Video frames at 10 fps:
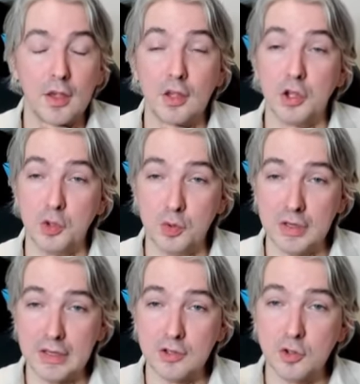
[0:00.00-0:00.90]
You
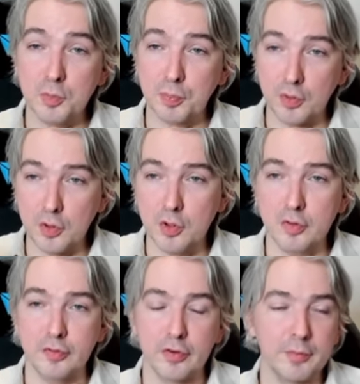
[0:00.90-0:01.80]
need to
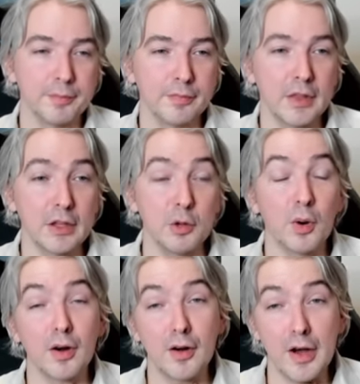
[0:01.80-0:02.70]
prove that you
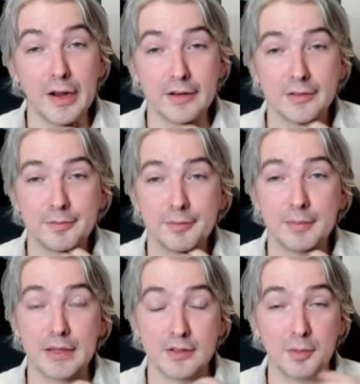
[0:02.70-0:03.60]
are not
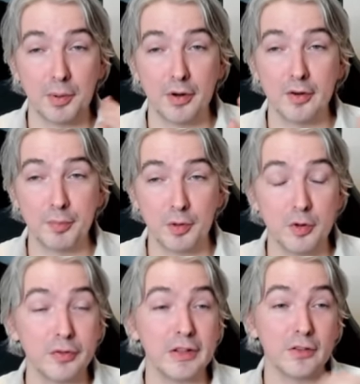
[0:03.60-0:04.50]
because the burden of
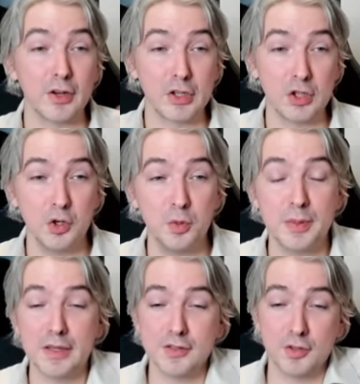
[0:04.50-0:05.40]
proof is on you
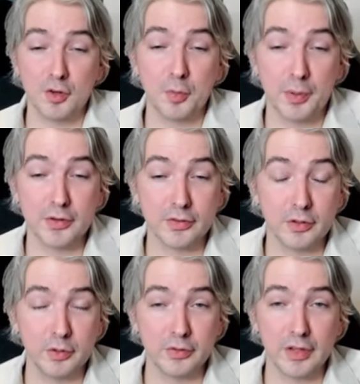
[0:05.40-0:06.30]
because you're the person
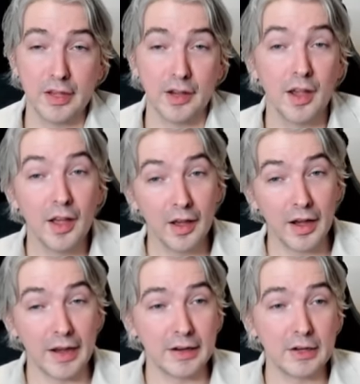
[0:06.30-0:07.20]
who's saying,
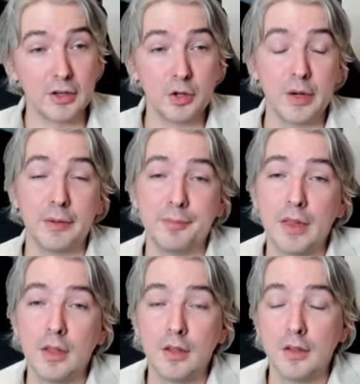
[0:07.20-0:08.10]
I didn't do it.
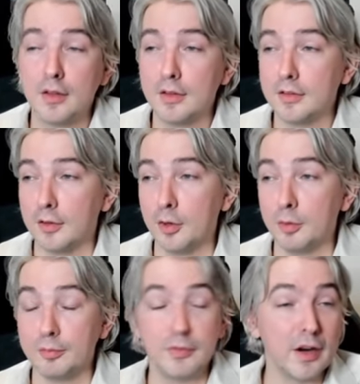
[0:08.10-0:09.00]

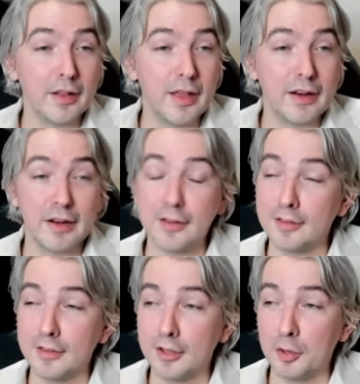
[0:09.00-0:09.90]
So none of that
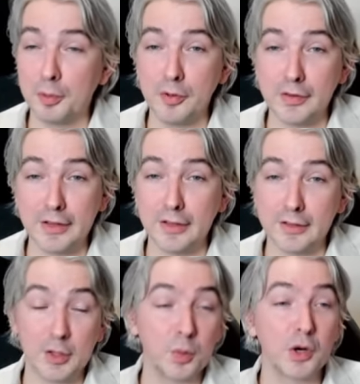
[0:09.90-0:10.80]
innocent until proven
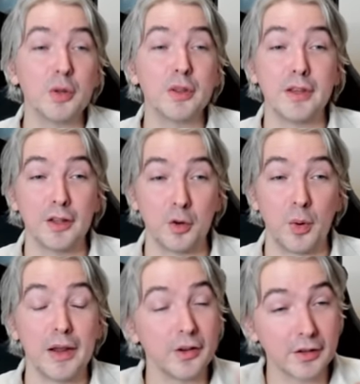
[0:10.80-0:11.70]
guilty. We're the other
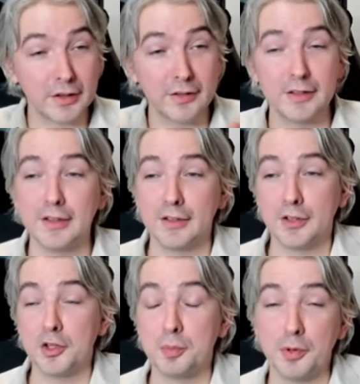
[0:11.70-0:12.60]
way. You're guilty until
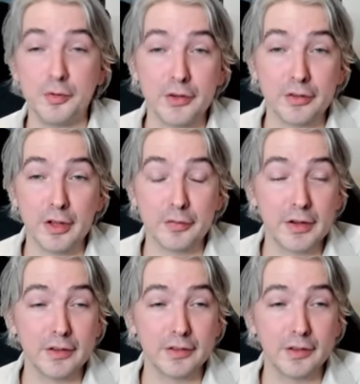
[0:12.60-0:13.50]
you prove yourself
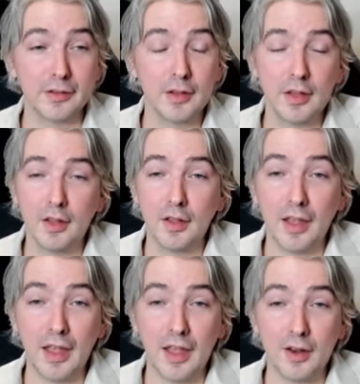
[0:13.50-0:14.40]
innocent.
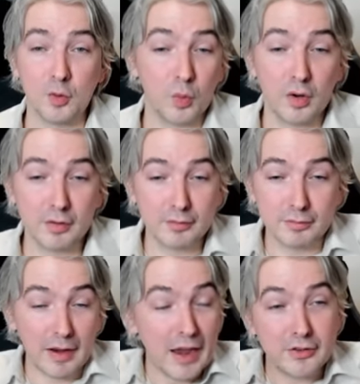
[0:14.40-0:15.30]
And we're
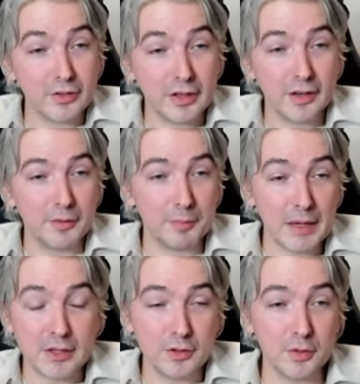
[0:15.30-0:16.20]
actually going to
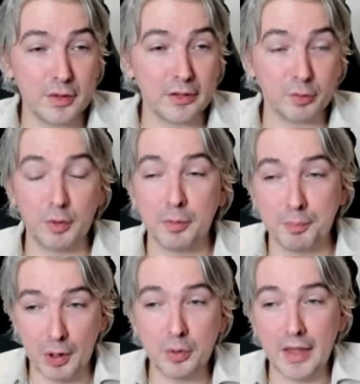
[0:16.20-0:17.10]
make you do this with
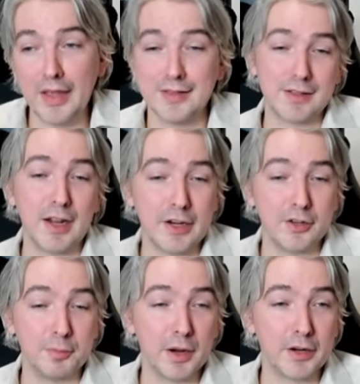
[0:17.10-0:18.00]
both hands tied
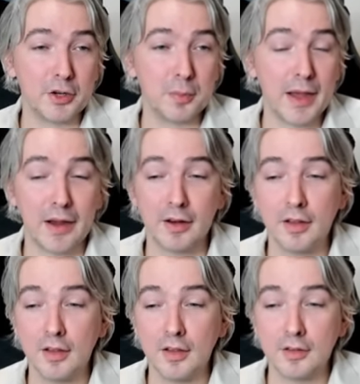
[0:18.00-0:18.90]
behind your back
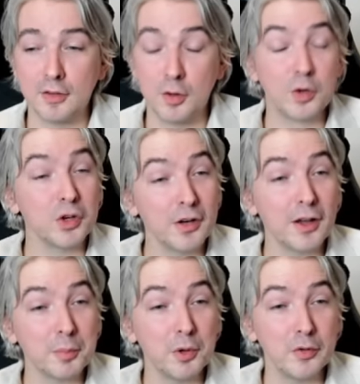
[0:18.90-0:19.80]
so good
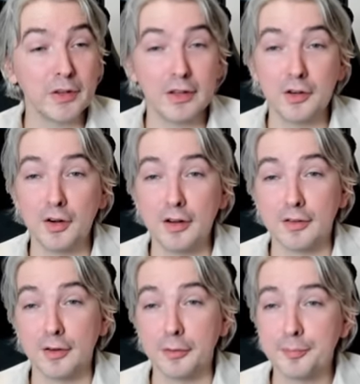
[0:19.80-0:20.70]
luck proving that you're innocent.